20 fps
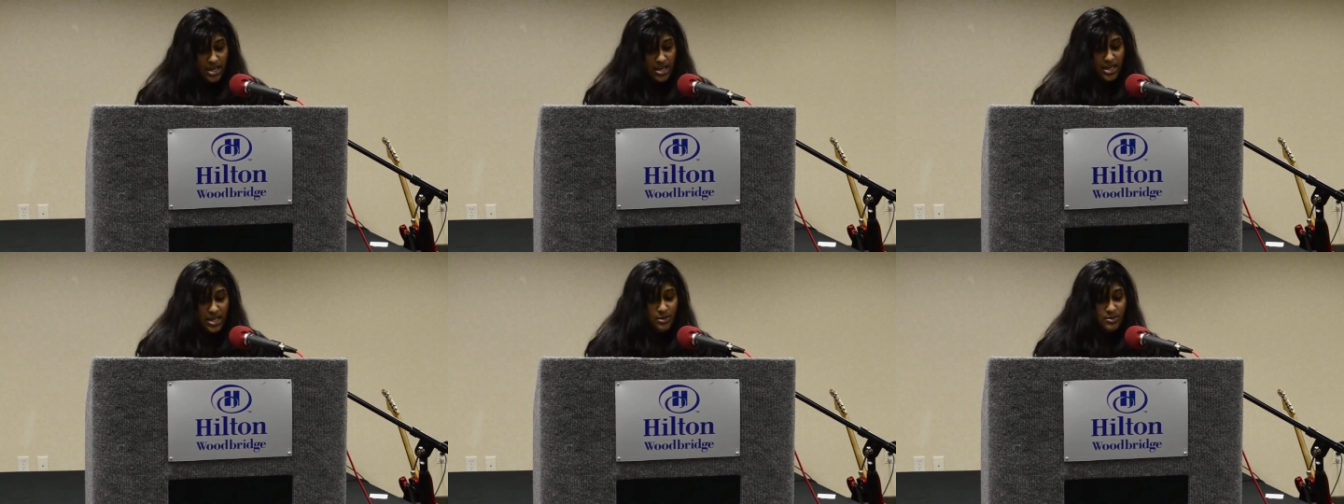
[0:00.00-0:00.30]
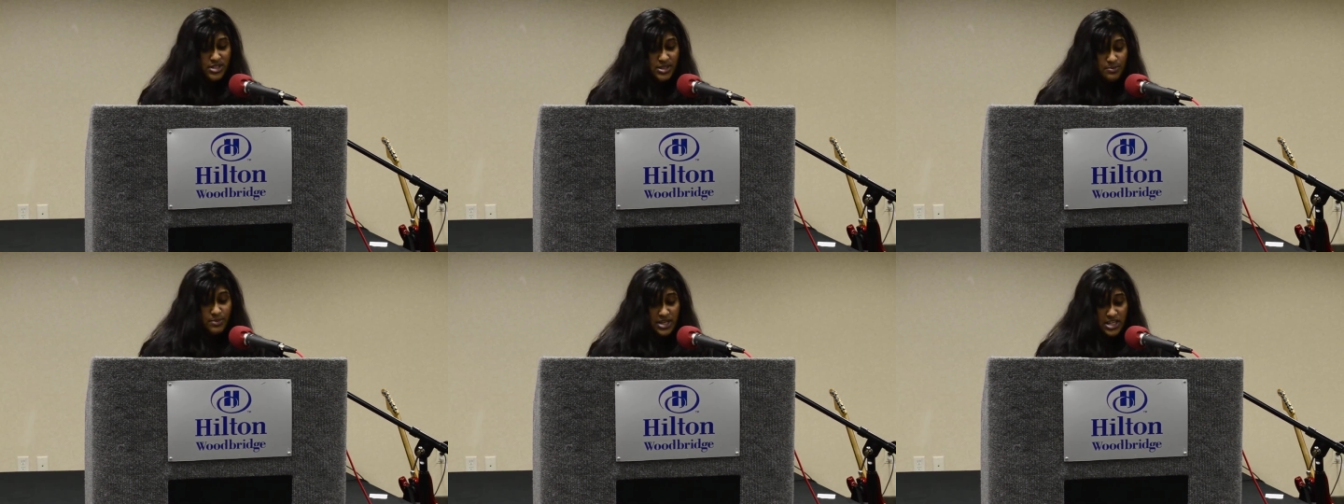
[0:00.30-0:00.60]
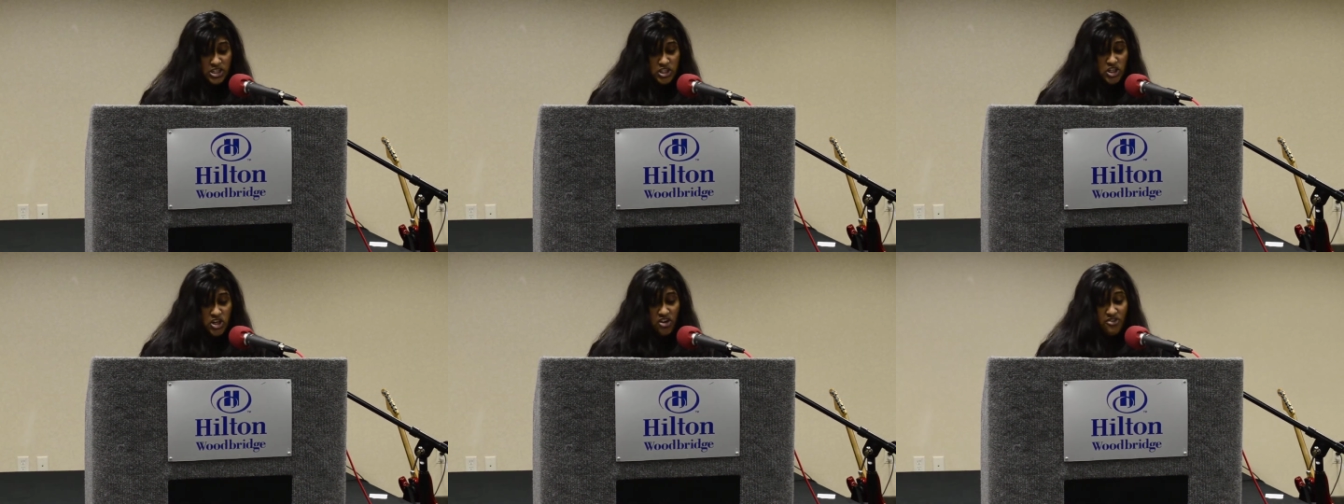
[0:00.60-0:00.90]
He was a
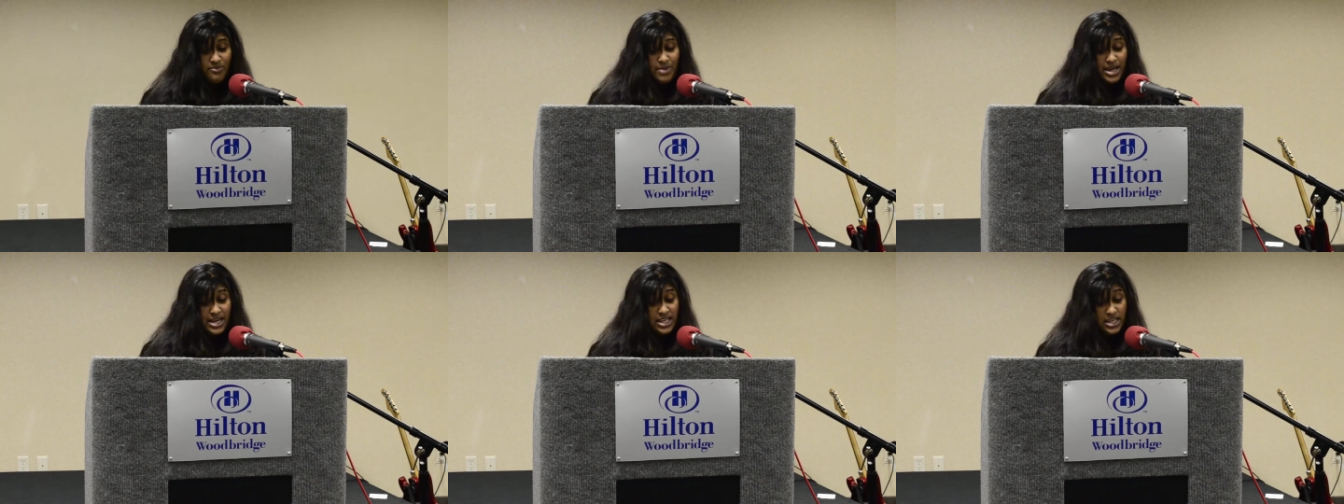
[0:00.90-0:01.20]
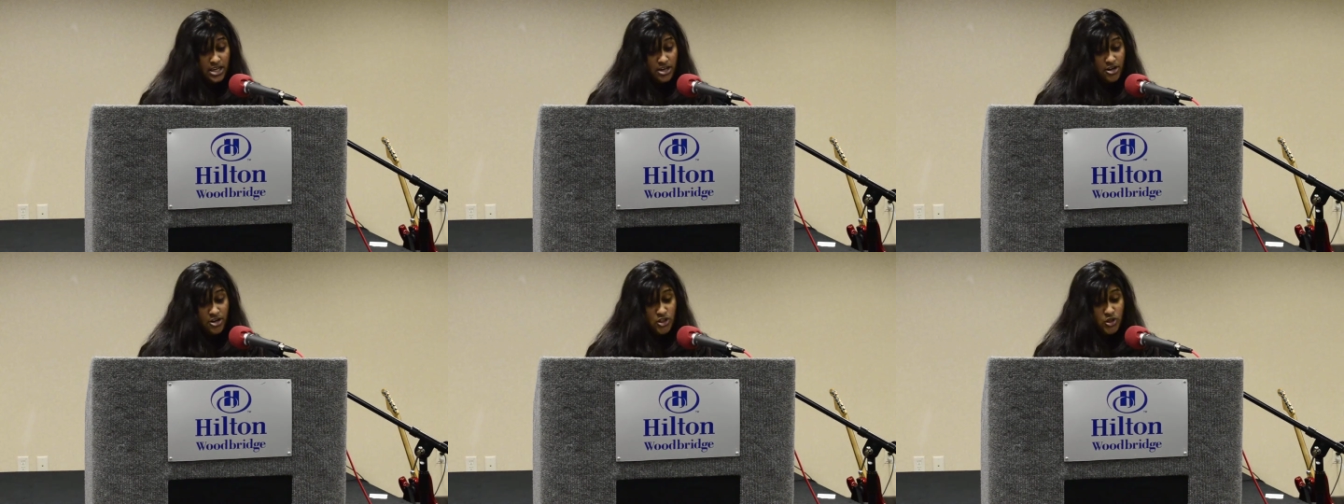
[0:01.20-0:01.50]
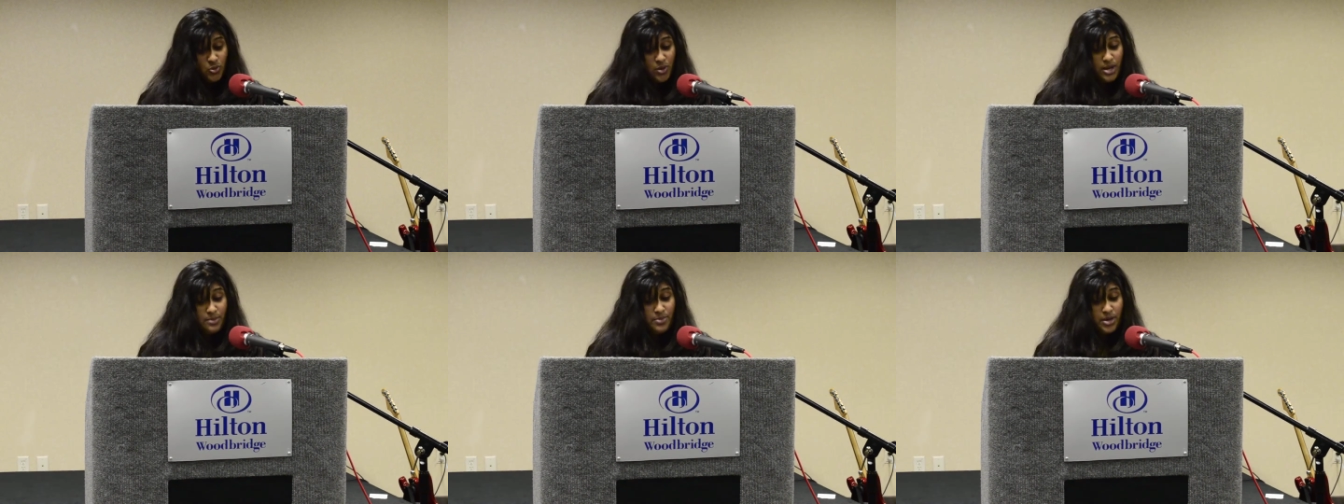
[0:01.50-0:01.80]
minister of many years who
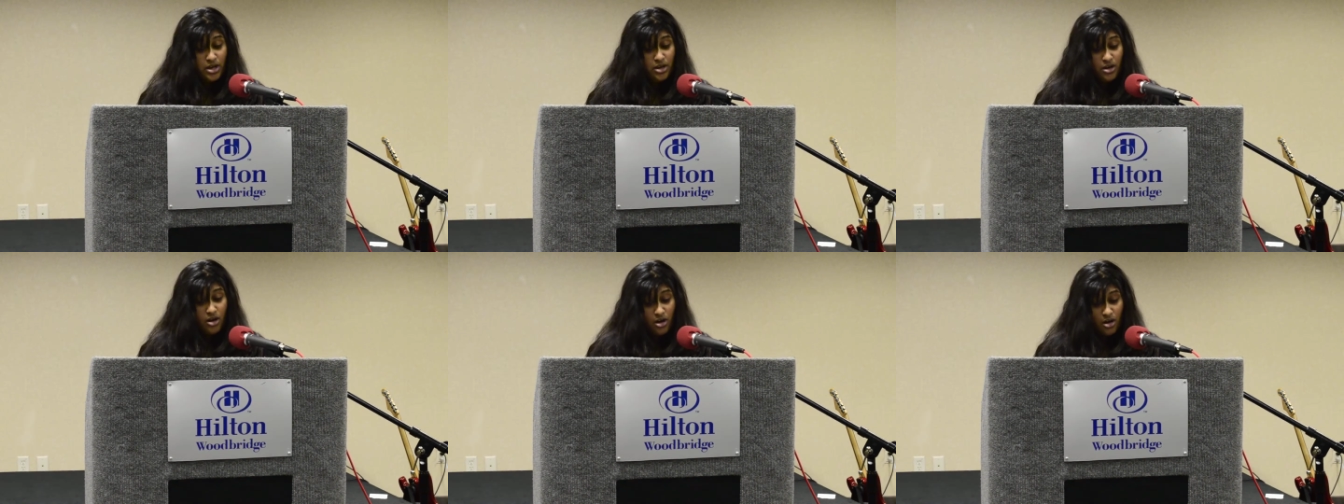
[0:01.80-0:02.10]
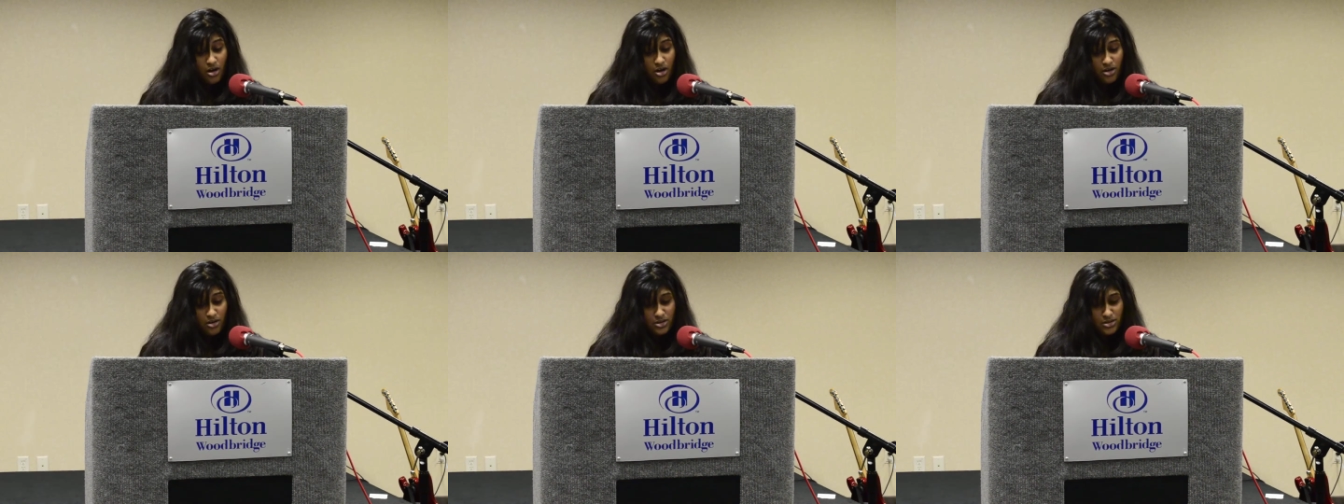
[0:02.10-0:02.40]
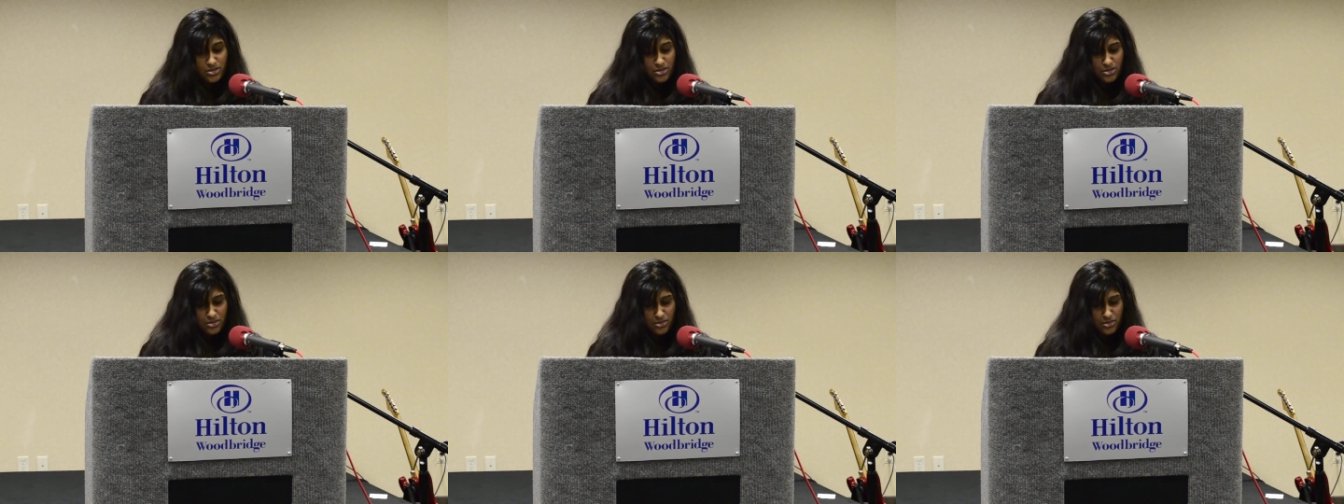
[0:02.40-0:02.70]
had been called